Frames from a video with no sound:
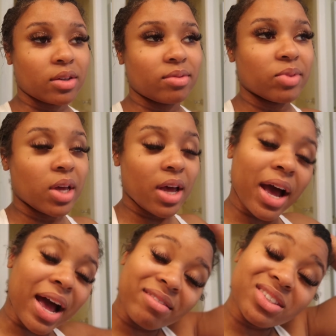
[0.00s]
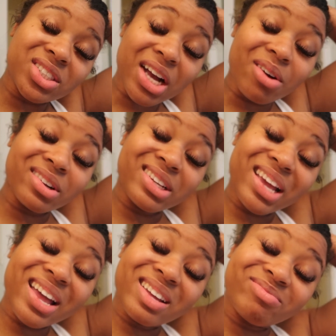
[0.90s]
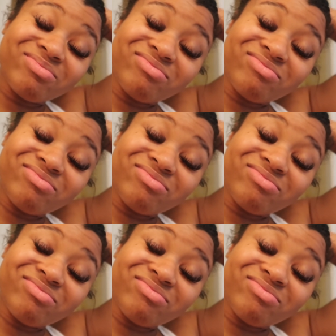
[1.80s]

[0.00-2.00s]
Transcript: I haven't showered yet.